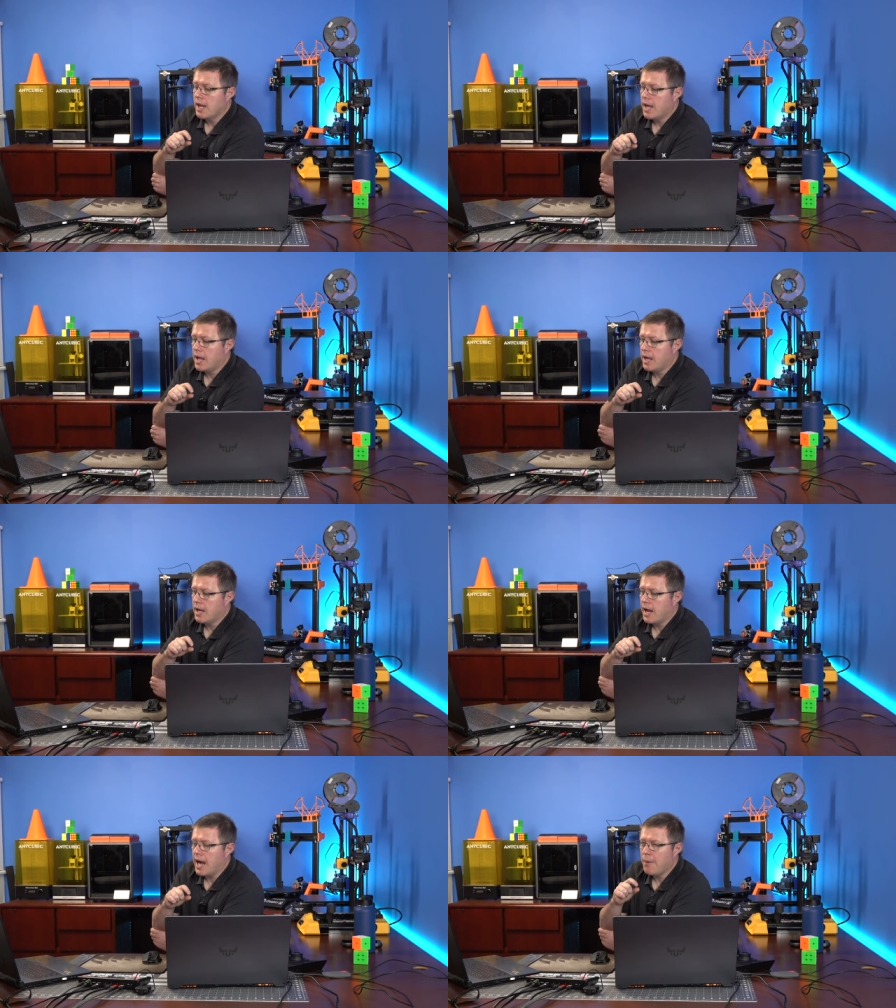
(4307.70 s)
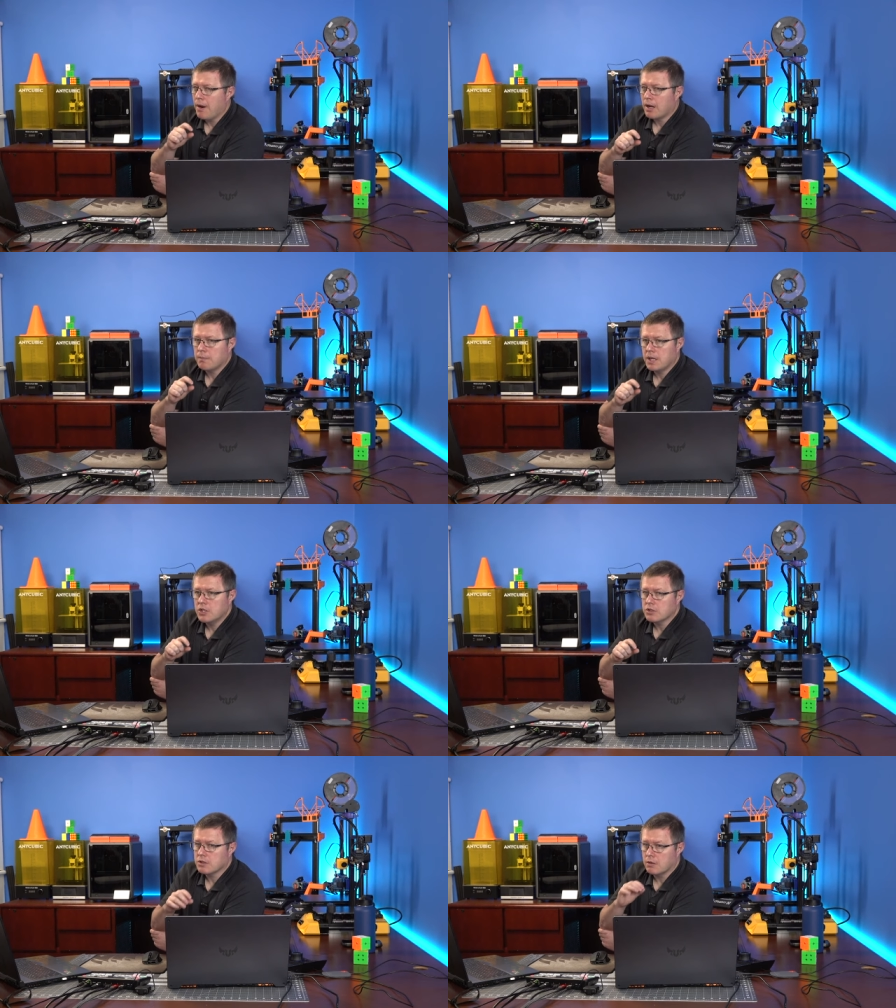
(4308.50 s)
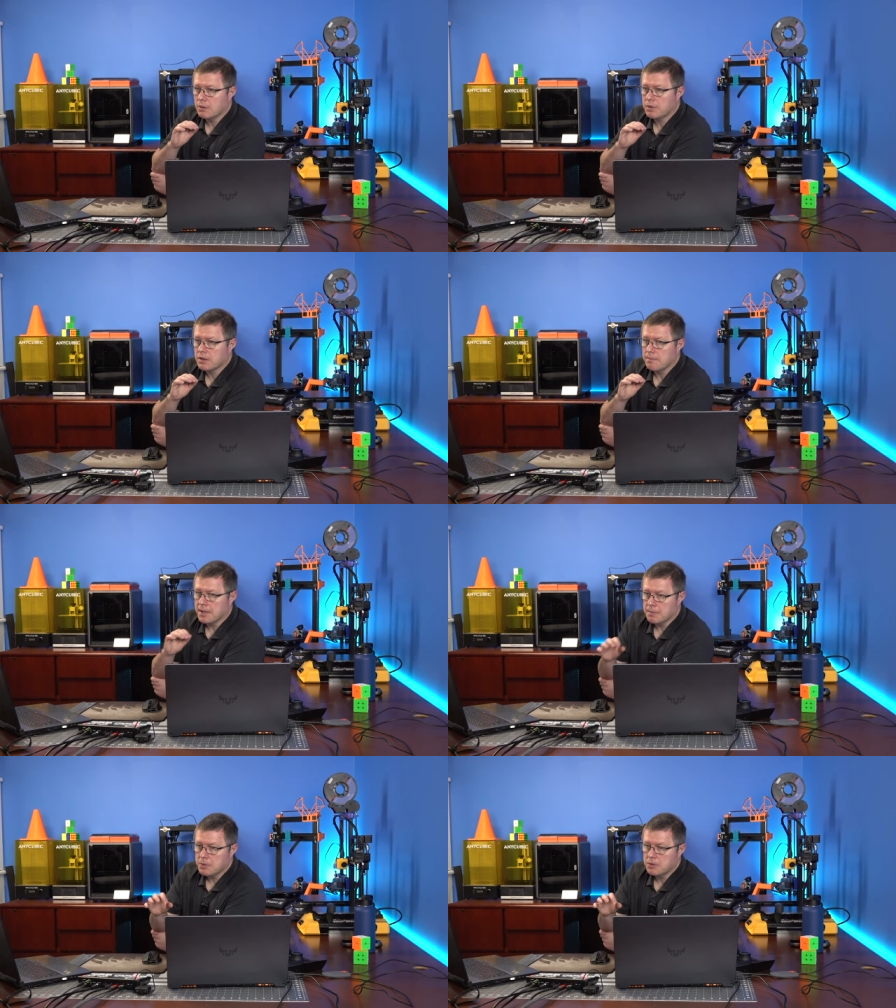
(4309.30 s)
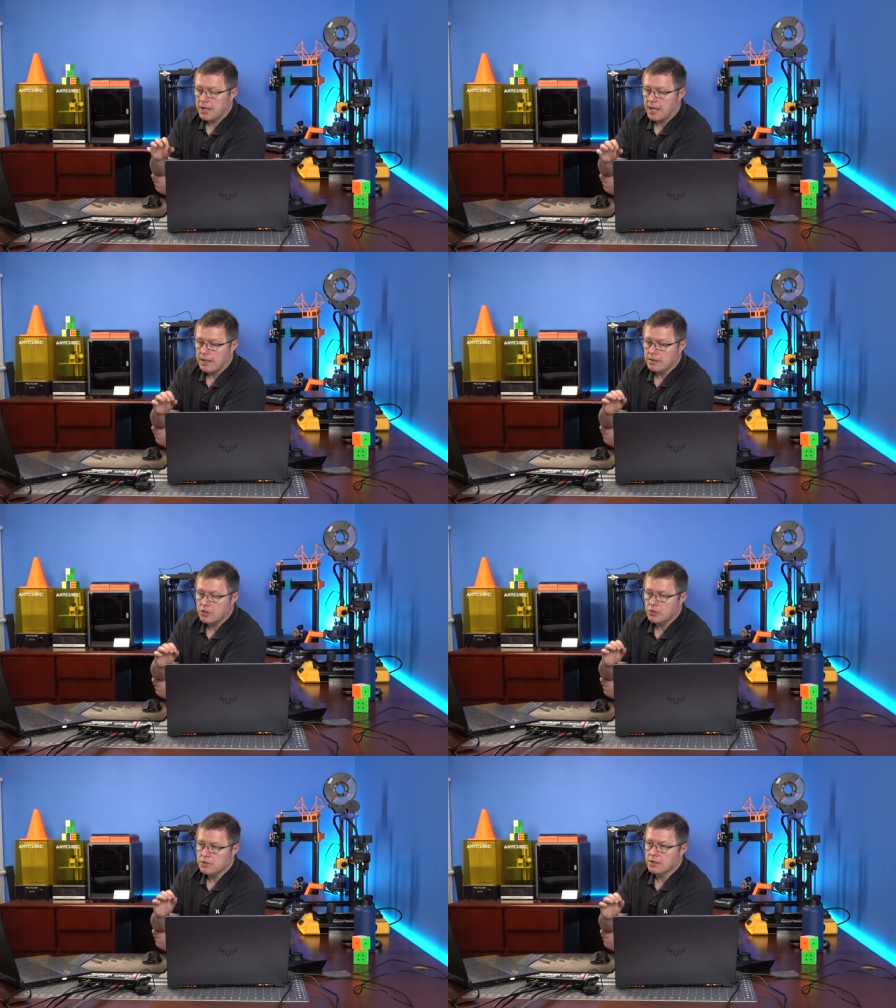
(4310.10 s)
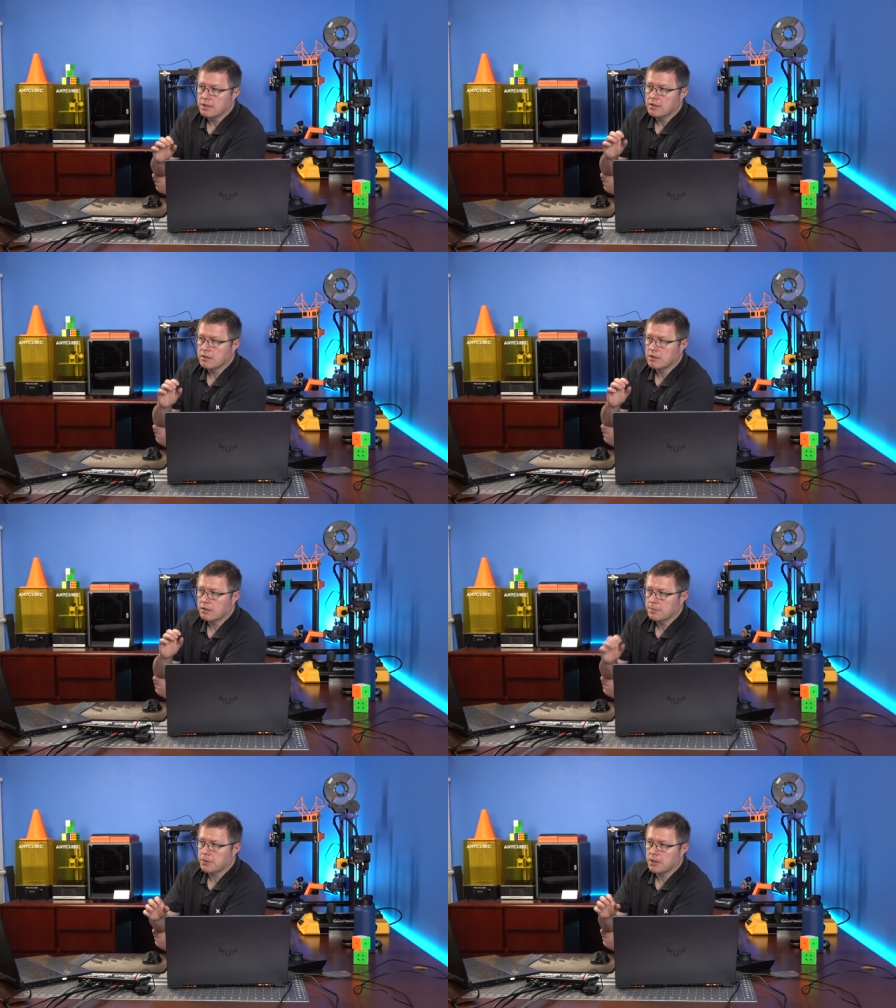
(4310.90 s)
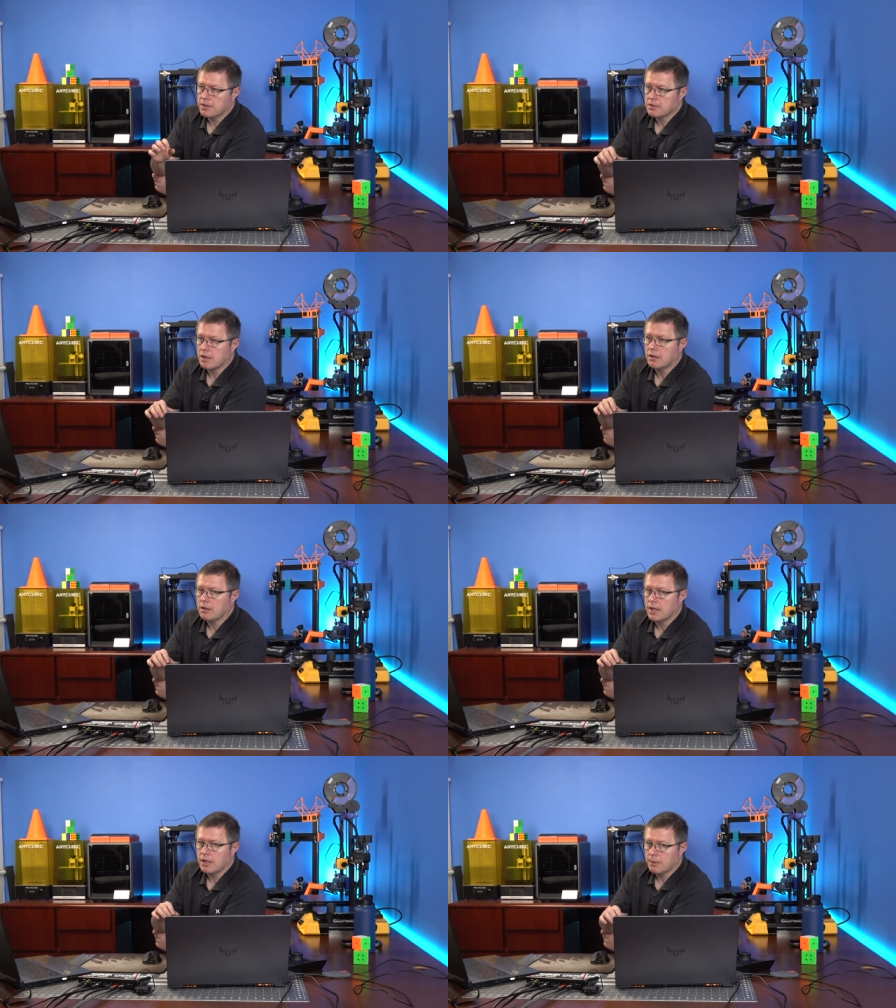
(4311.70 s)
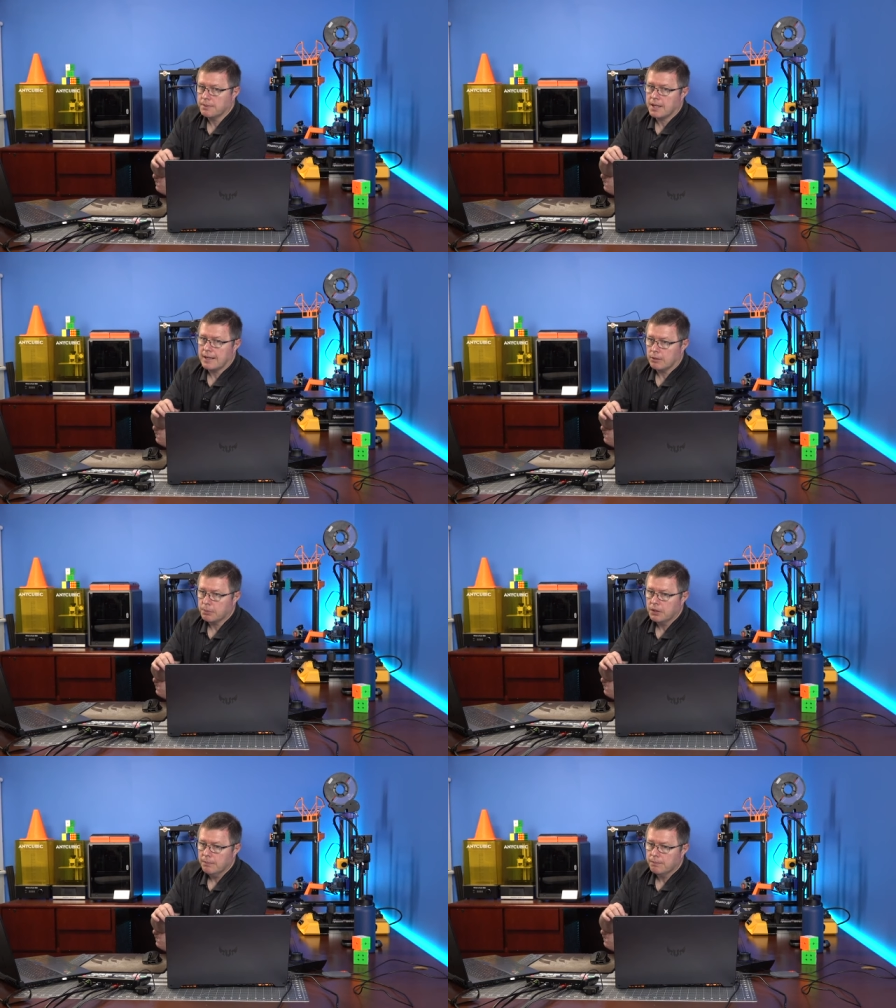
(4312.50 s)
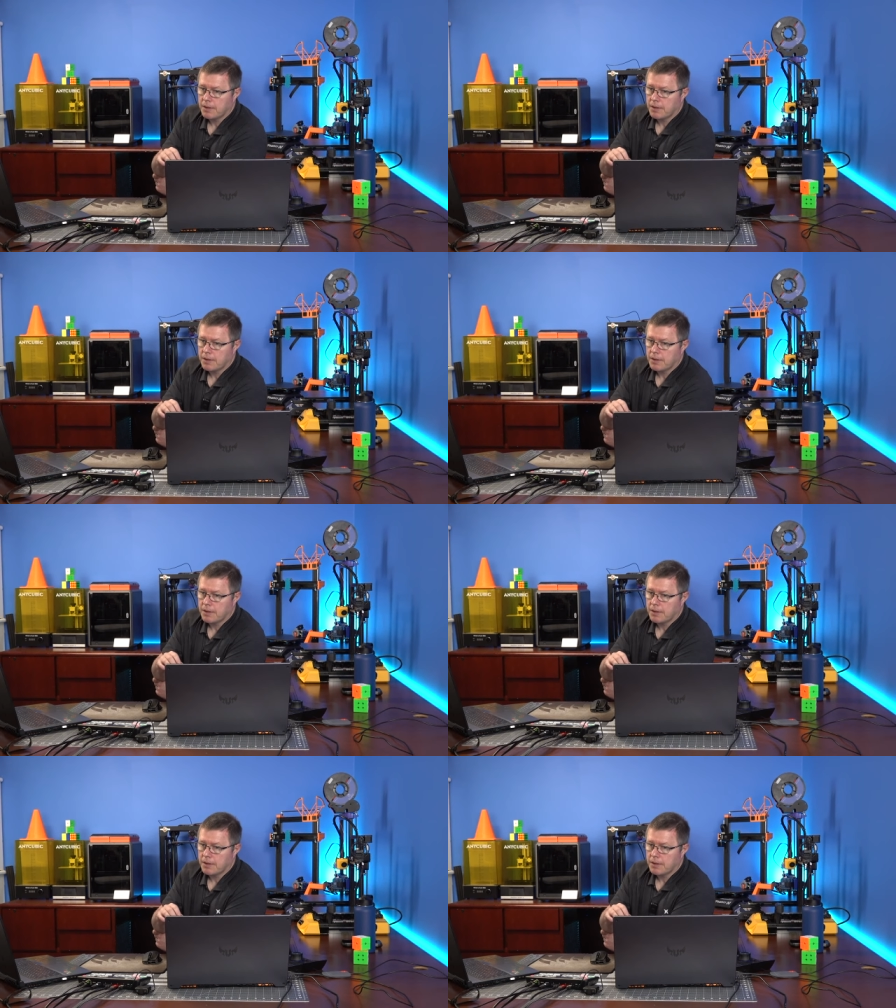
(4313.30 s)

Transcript: And I recommend just going with the minimal and using Klipper installer and update helper,